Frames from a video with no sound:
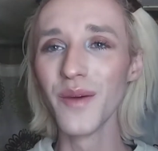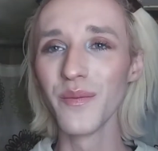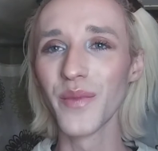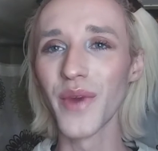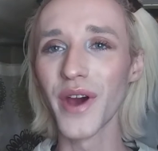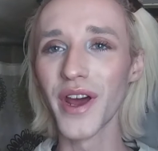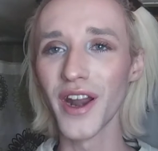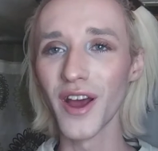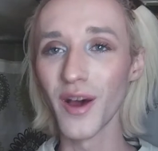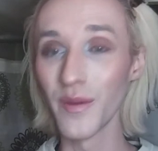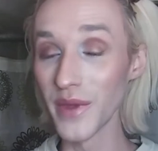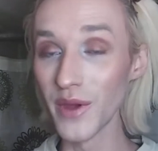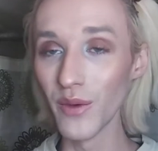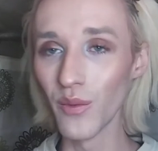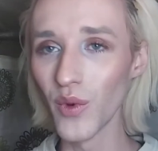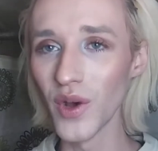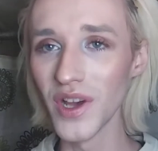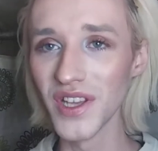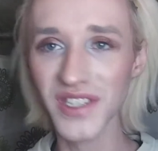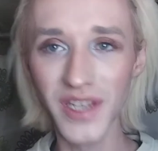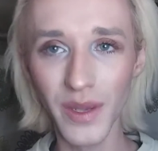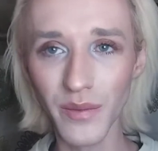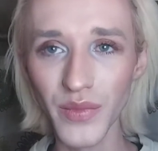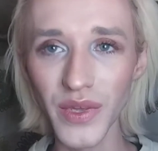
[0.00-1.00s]
But it
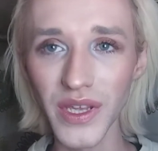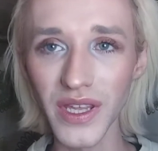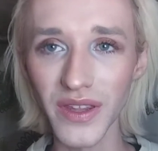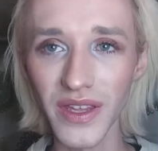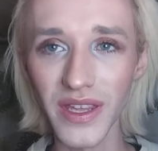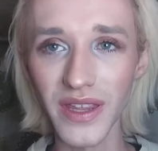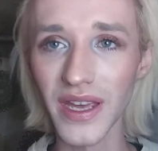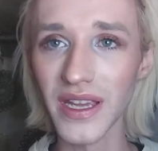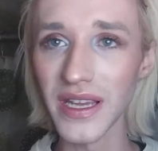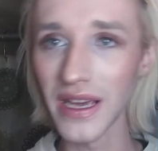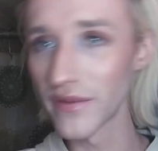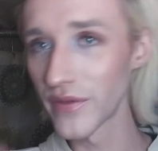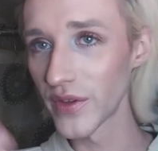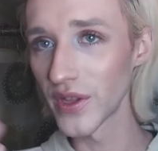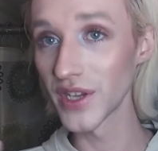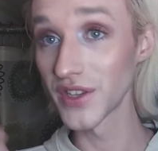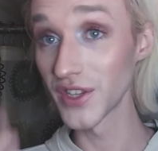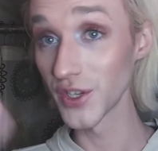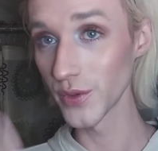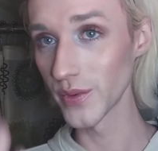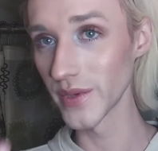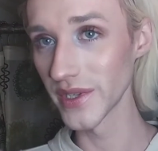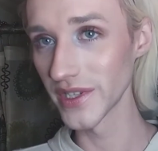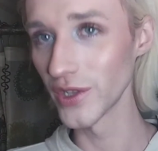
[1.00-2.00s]
was completely. Like, I feel like
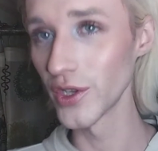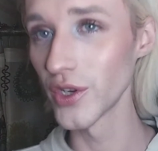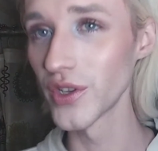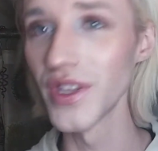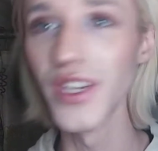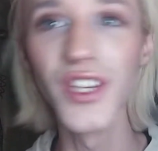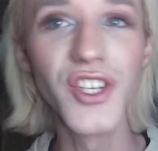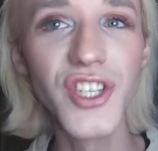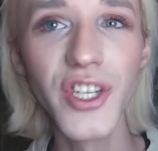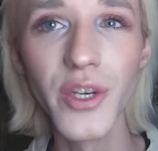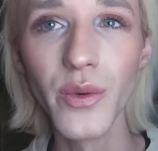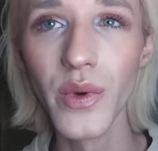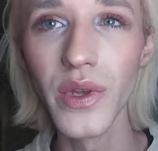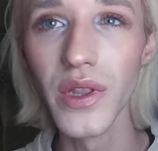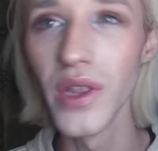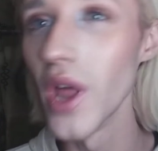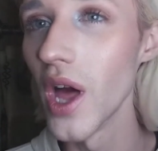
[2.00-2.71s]
this was a look that she would